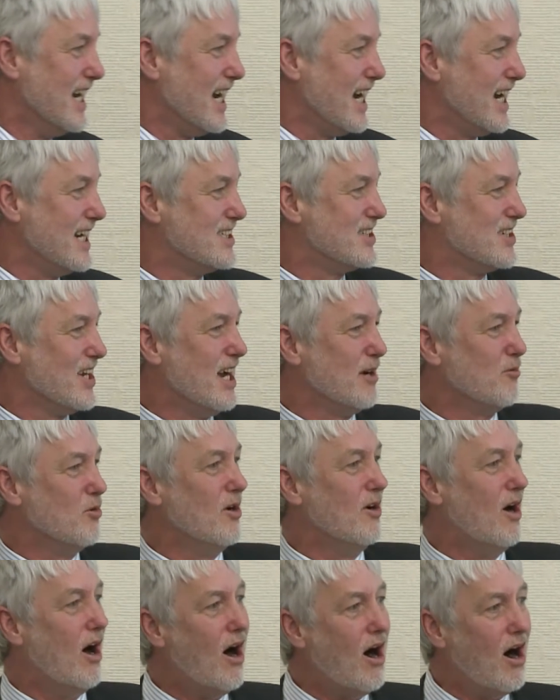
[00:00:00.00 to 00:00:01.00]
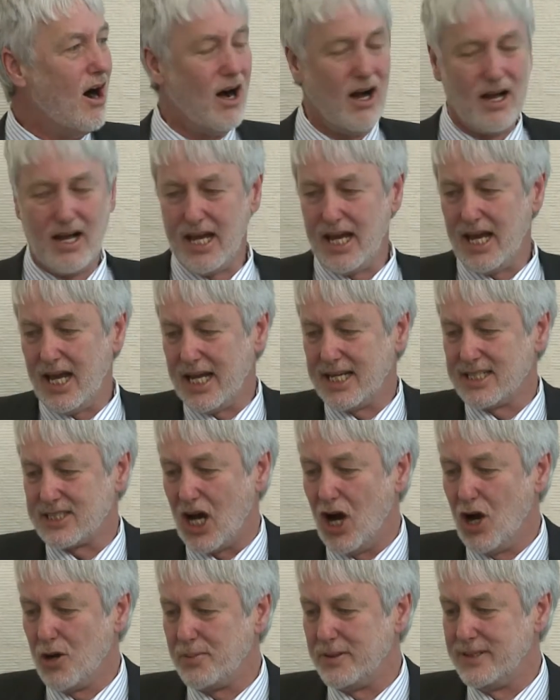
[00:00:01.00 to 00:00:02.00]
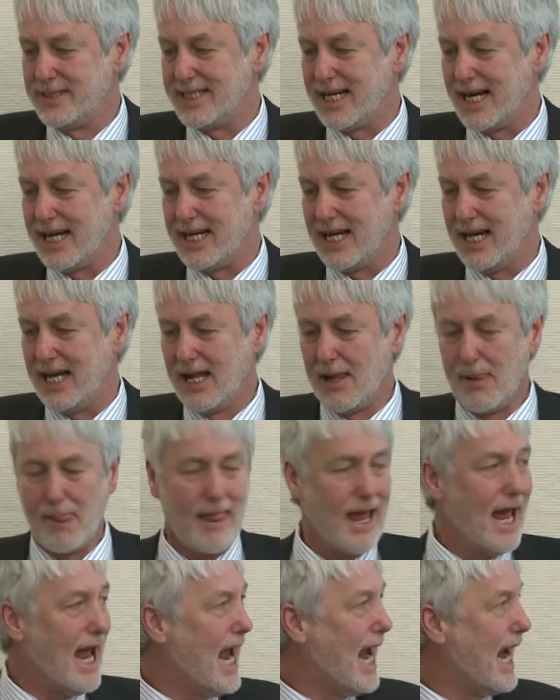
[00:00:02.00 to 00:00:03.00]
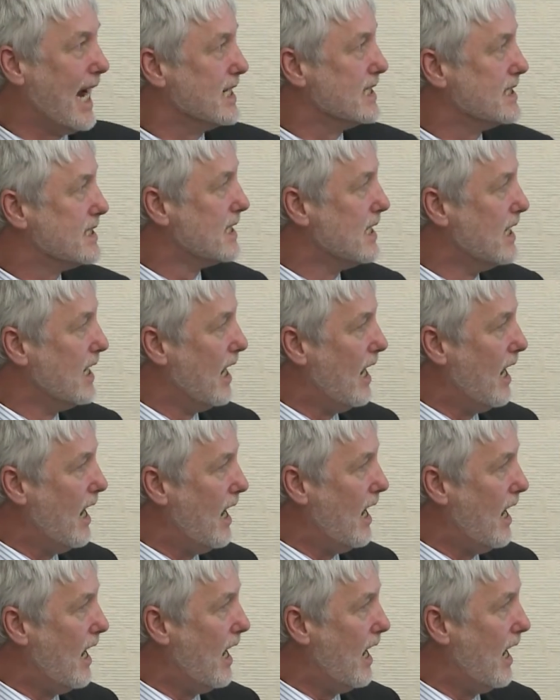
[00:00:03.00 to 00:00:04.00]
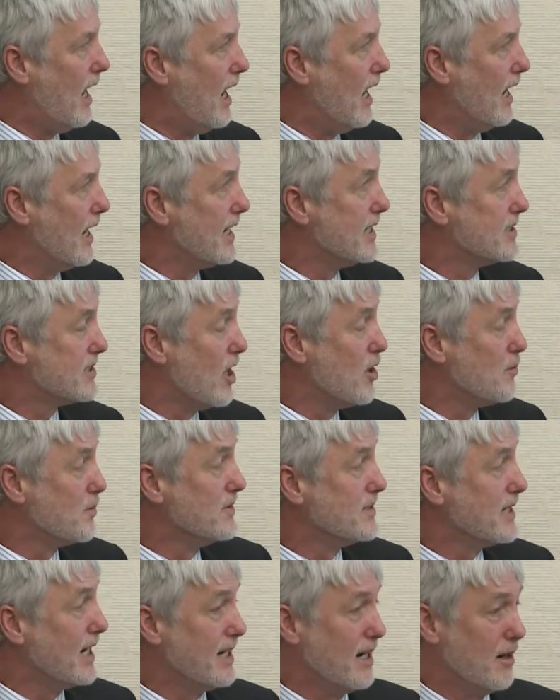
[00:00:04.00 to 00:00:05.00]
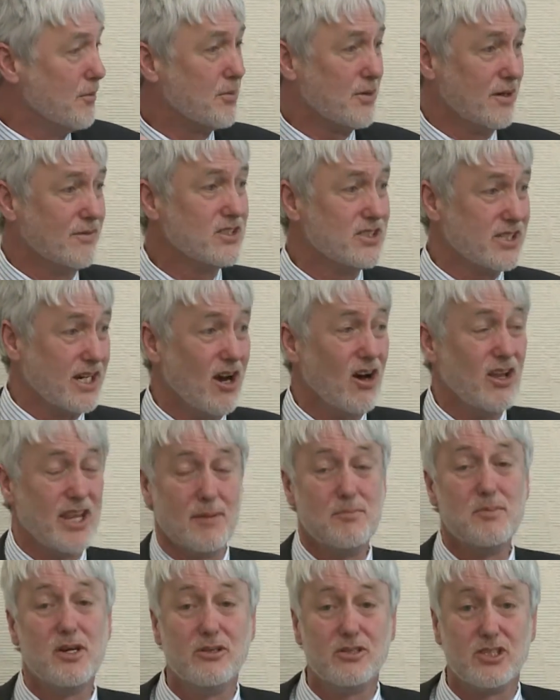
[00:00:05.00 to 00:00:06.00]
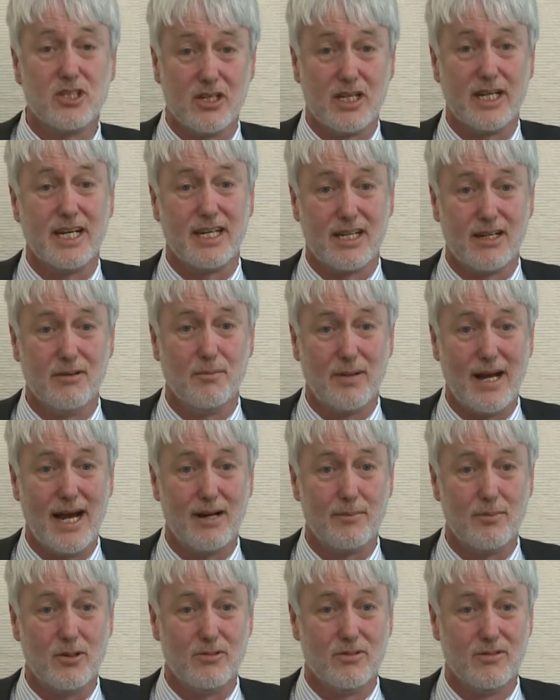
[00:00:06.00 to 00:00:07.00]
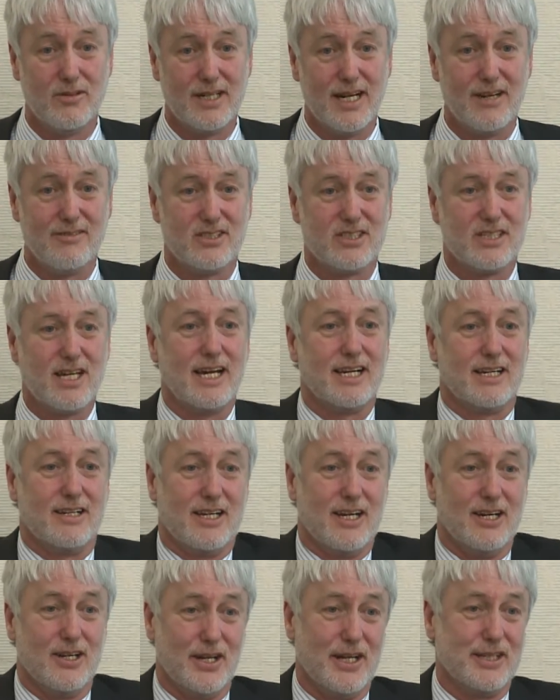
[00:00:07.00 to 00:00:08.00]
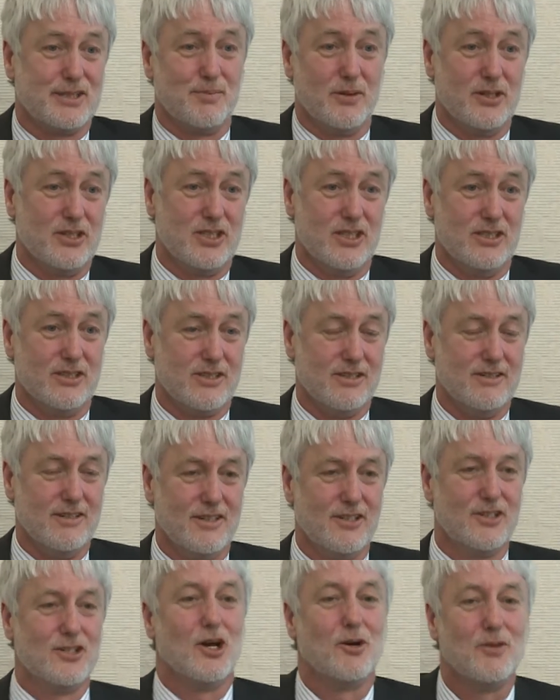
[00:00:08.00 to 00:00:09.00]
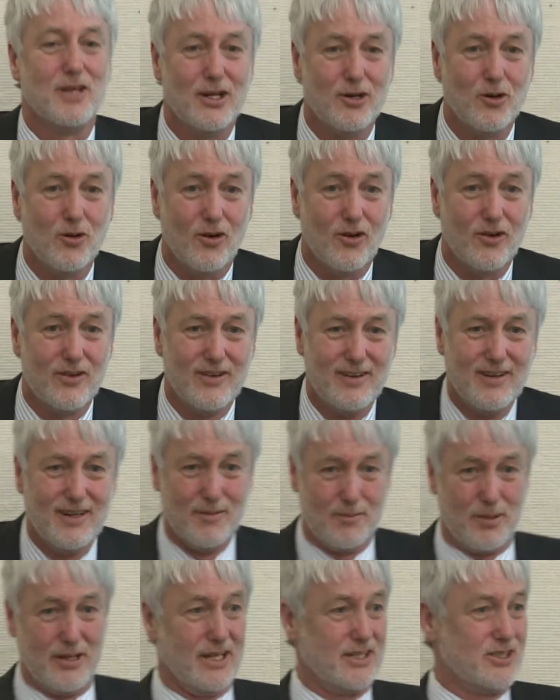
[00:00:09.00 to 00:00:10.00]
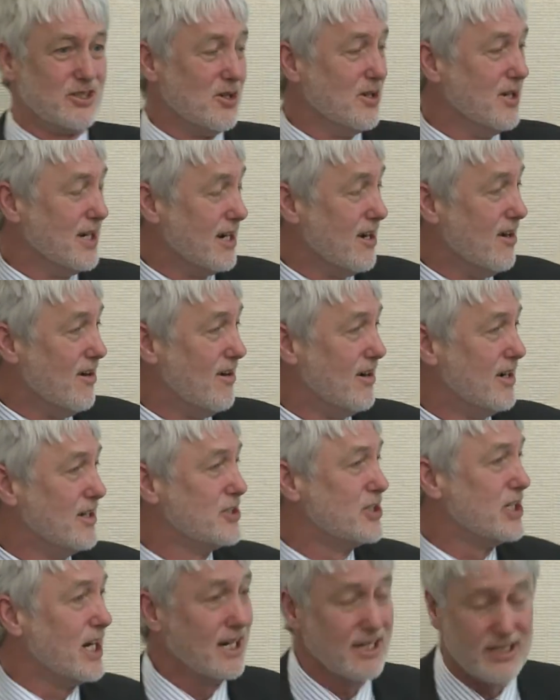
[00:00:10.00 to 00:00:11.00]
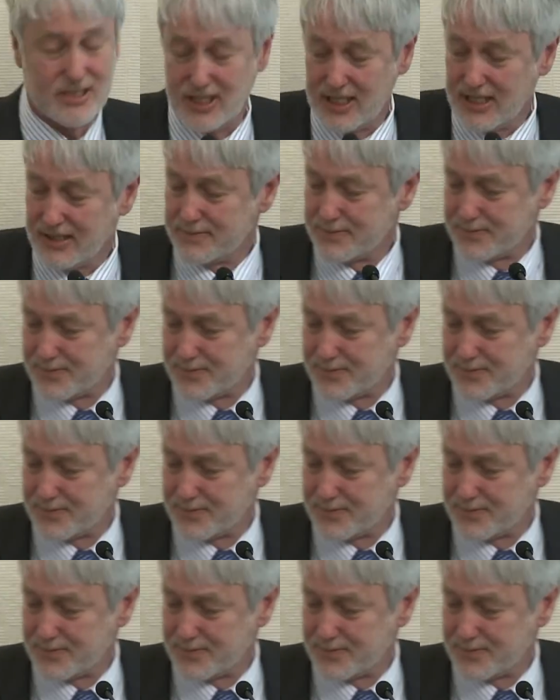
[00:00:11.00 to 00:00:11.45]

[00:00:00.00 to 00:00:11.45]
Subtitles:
he's saying, well, is open data and privacy, are they mutually incompatible? Now, his take at the end of that speech is, no, they're not, but they certainly are challenging.